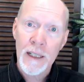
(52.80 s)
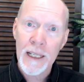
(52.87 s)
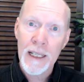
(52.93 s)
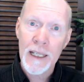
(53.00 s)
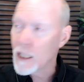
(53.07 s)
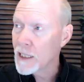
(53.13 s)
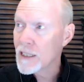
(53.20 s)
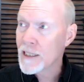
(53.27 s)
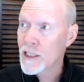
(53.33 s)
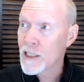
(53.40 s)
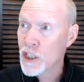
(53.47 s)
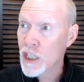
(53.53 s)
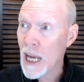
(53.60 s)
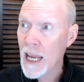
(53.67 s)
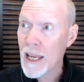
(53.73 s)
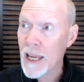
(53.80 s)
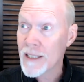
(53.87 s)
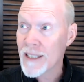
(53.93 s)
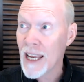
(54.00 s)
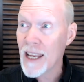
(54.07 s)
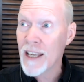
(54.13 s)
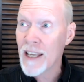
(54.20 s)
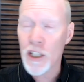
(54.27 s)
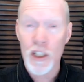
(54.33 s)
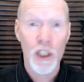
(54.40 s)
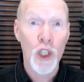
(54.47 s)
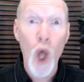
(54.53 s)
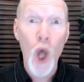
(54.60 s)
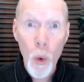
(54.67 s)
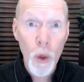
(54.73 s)
It's, it's sh- saying it's a
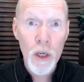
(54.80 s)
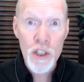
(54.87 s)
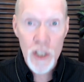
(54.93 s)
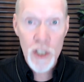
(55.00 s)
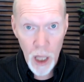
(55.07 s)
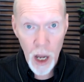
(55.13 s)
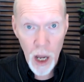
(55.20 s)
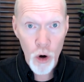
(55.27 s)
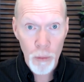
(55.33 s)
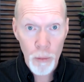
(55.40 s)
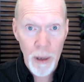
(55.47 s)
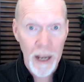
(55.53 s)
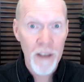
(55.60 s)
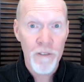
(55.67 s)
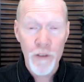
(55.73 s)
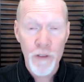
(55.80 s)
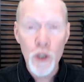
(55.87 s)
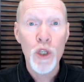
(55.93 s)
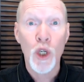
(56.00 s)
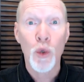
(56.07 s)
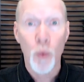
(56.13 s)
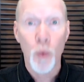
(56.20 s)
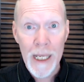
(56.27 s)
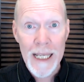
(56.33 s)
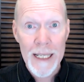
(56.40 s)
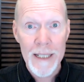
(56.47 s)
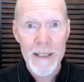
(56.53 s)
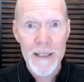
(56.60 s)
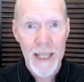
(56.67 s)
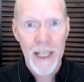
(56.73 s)
lower slope by a few
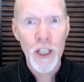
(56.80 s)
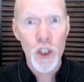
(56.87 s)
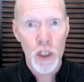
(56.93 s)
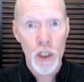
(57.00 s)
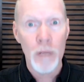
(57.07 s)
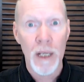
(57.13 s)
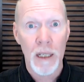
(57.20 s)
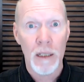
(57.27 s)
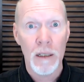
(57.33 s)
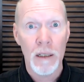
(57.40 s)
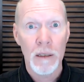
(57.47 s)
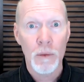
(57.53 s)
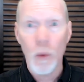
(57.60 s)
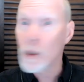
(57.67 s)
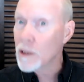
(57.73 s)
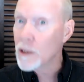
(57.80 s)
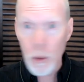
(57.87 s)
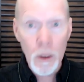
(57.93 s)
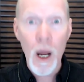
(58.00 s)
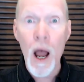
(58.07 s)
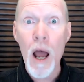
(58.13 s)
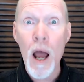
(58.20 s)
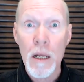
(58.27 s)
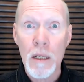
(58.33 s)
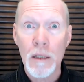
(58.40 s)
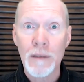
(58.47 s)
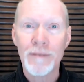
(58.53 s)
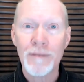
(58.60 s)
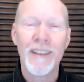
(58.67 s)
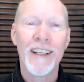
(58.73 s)
degrees than it should be. What's going on?
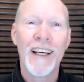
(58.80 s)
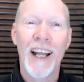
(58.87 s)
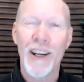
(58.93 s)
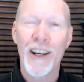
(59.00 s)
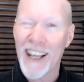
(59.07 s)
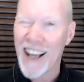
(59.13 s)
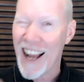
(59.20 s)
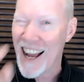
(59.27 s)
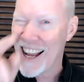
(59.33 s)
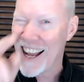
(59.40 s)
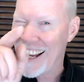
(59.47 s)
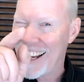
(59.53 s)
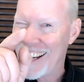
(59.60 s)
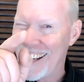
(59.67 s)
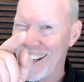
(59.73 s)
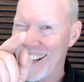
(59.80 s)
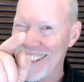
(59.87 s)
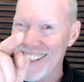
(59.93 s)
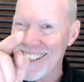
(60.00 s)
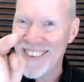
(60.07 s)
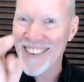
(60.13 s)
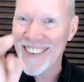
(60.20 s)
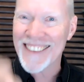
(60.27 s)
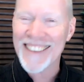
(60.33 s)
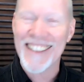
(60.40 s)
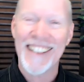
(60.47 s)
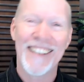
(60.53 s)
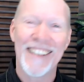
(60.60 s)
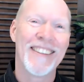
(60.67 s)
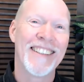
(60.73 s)
I was like, I know what's
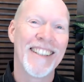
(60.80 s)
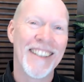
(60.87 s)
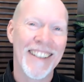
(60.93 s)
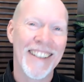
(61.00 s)
going